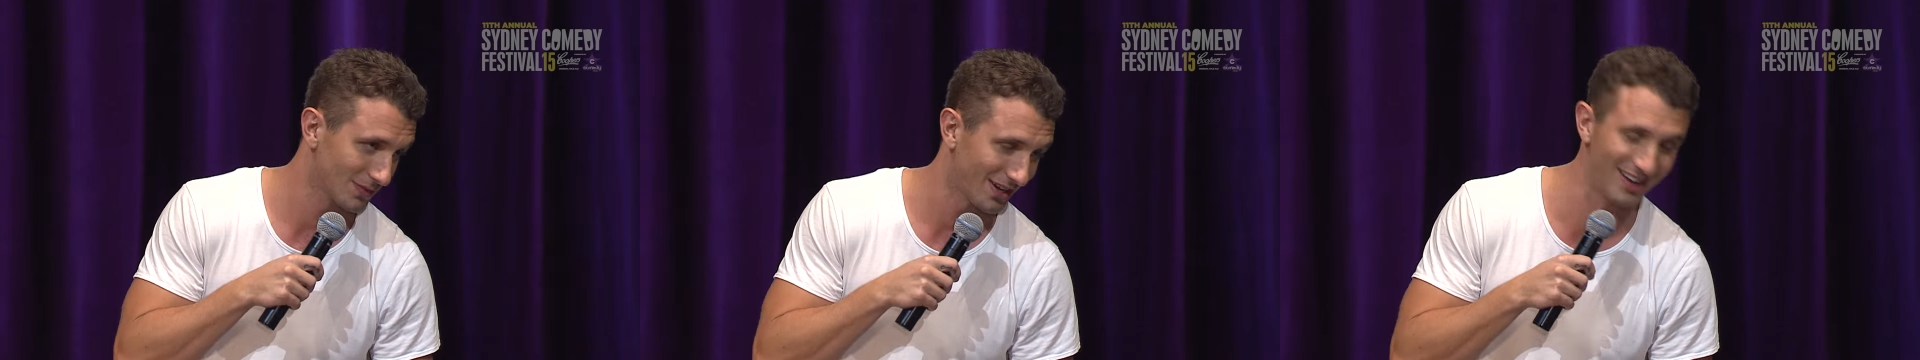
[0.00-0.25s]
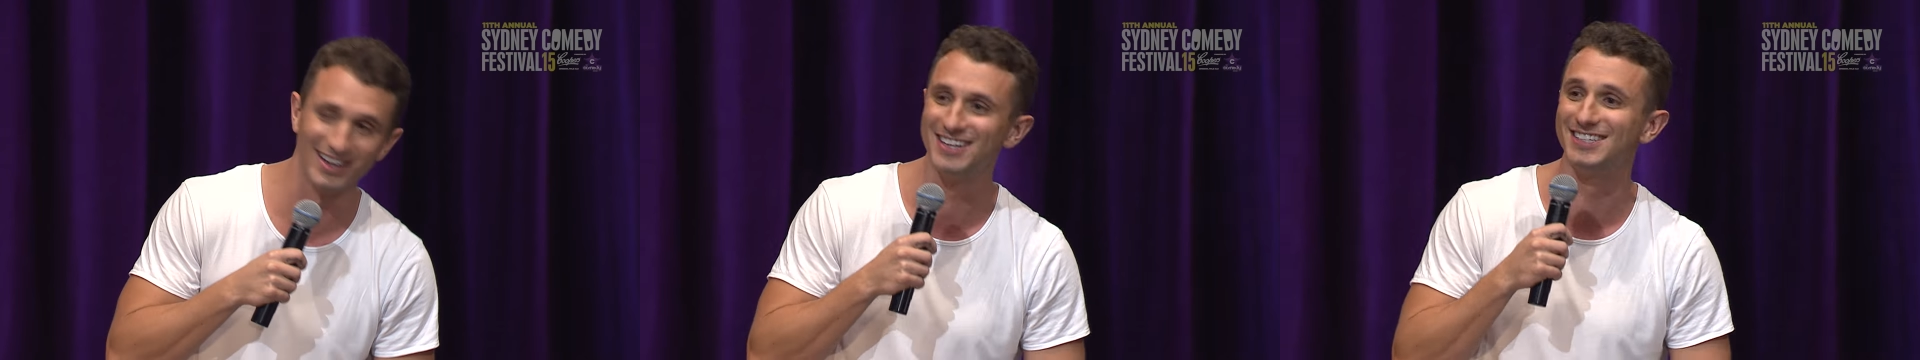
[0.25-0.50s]

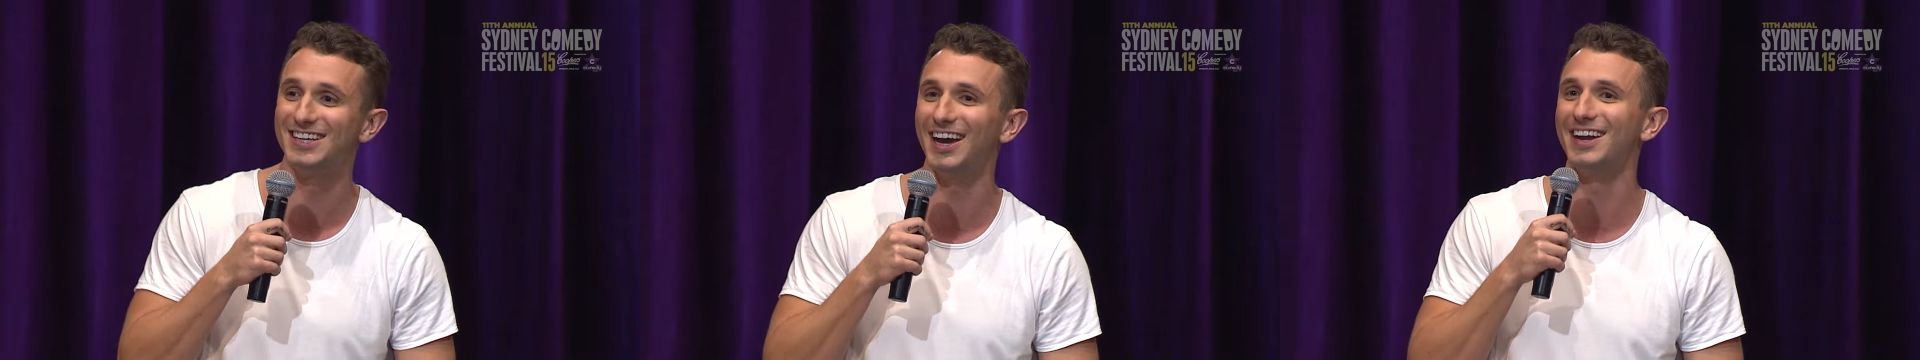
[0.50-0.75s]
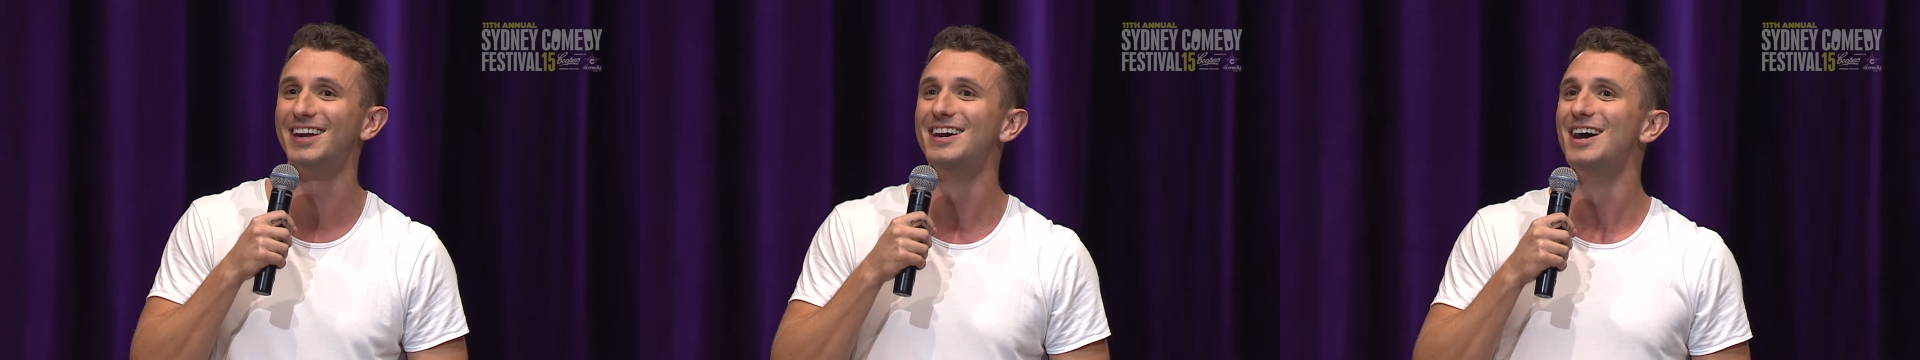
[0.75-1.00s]
And they
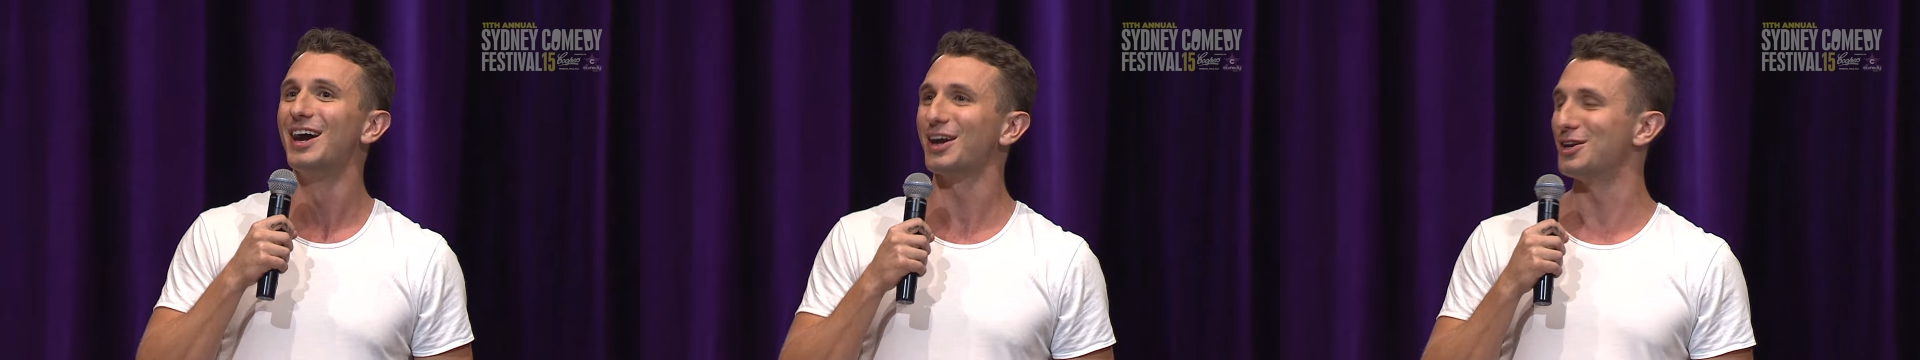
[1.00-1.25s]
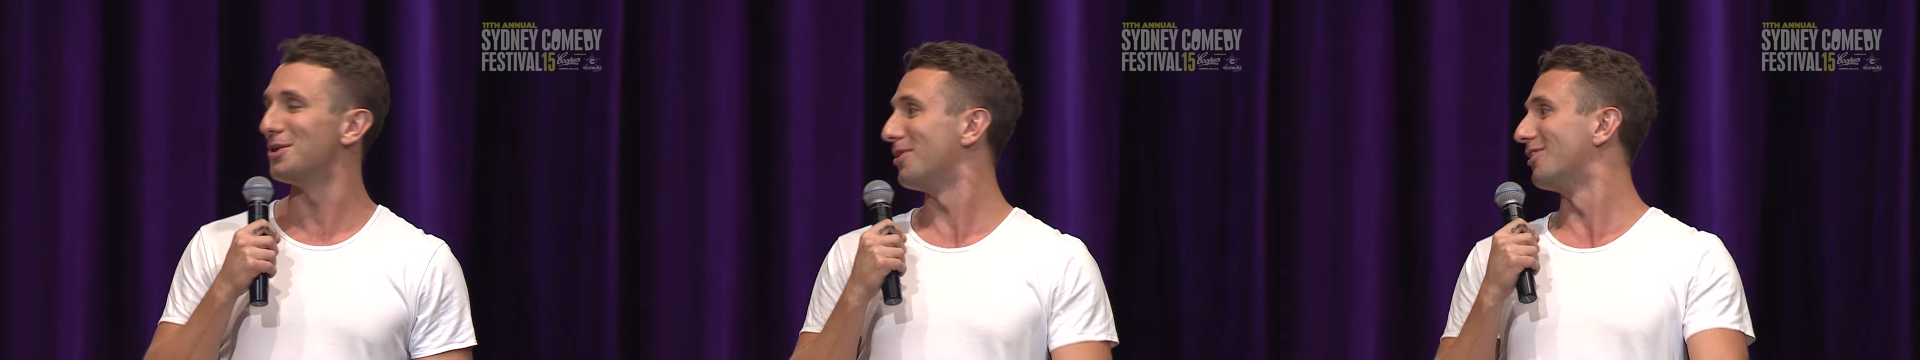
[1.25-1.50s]
said,
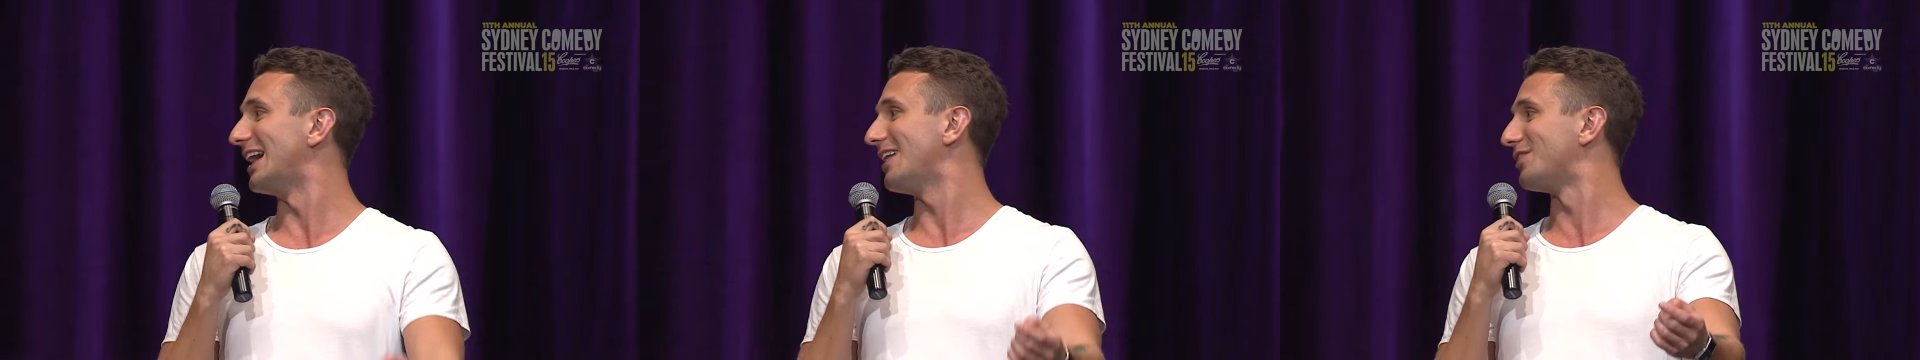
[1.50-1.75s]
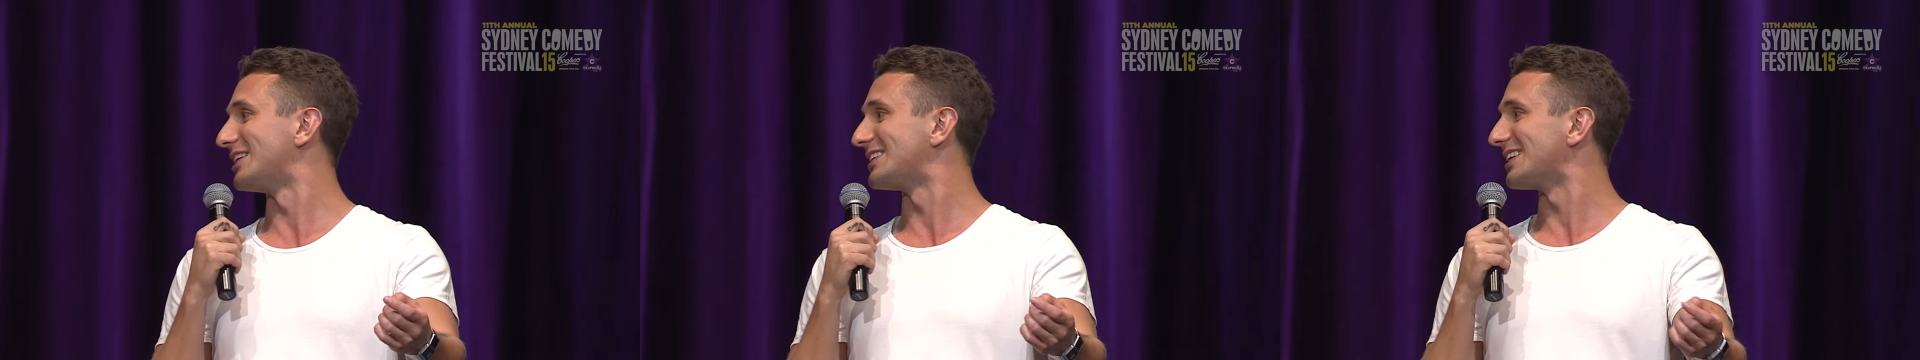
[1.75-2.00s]
"Can you
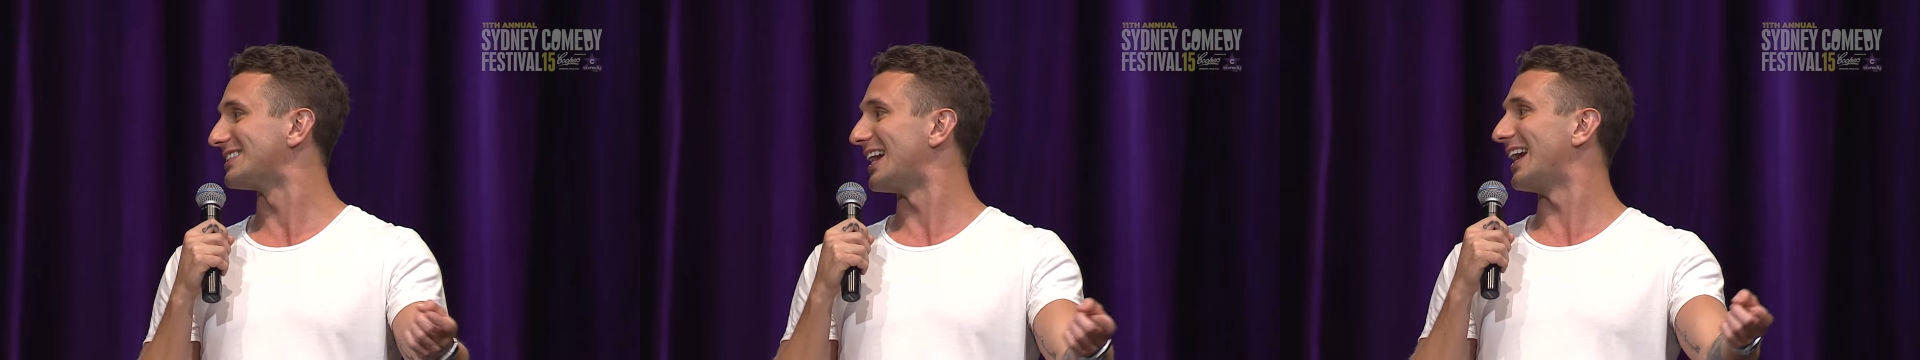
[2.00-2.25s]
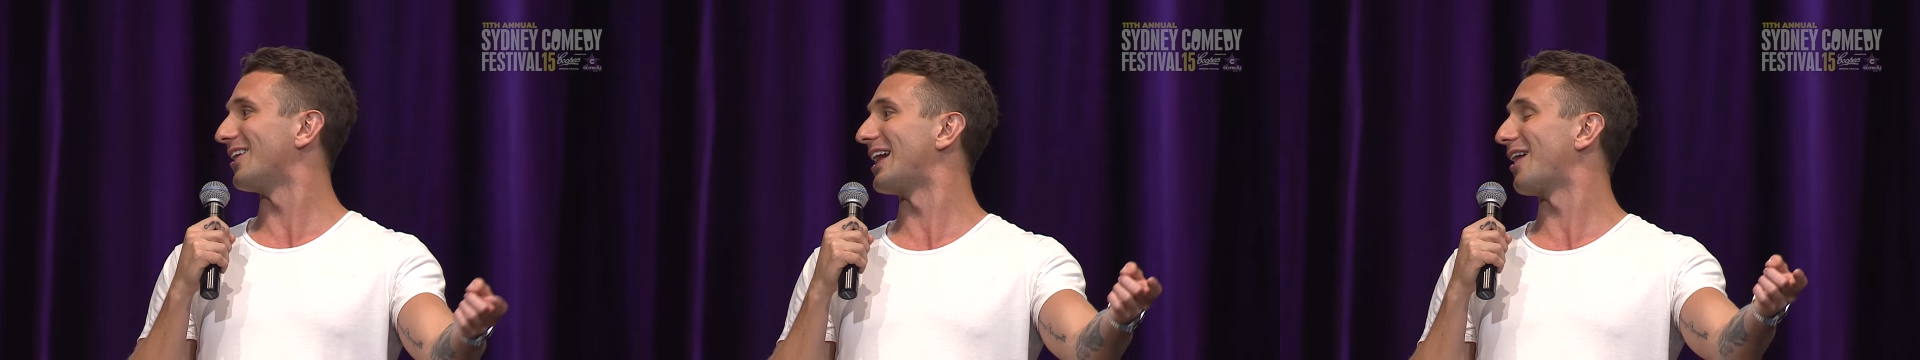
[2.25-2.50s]
believe this? They're
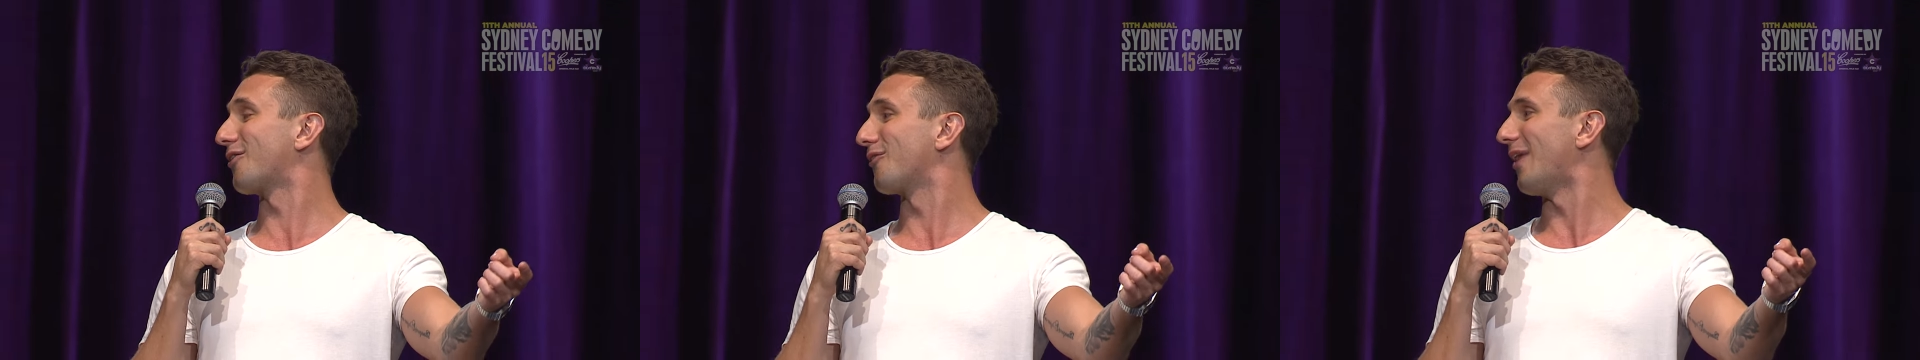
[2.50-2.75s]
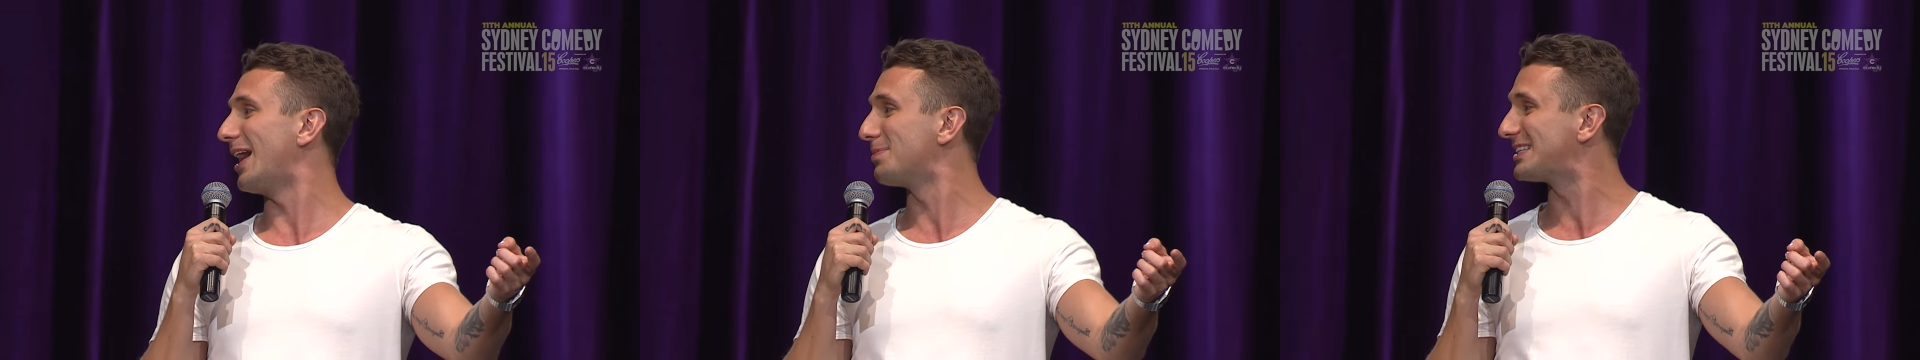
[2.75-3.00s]
standing on our
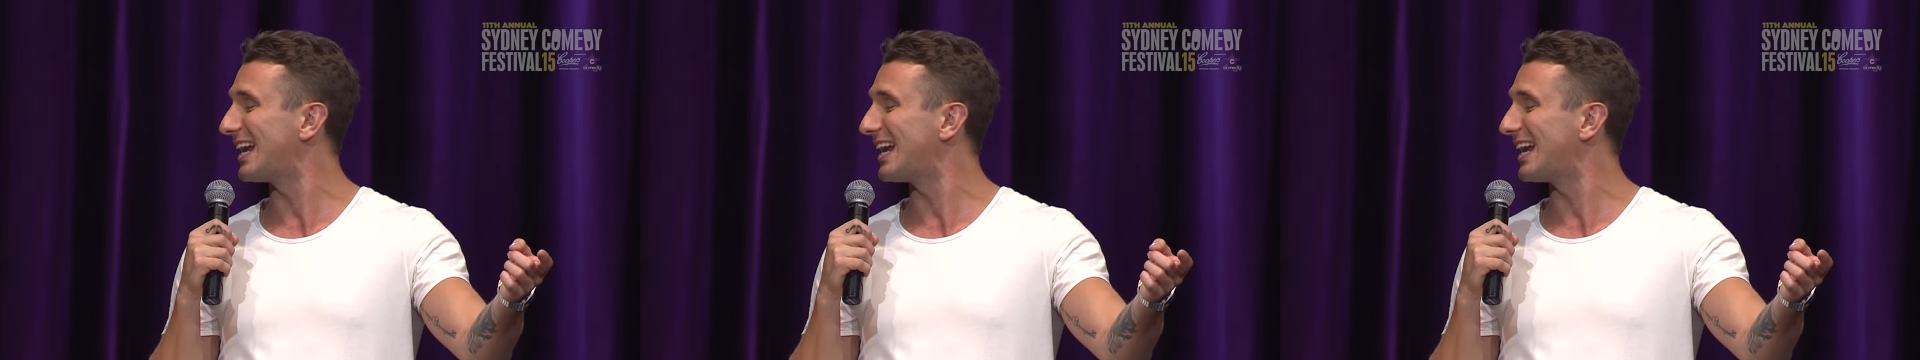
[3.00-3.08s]
grapes.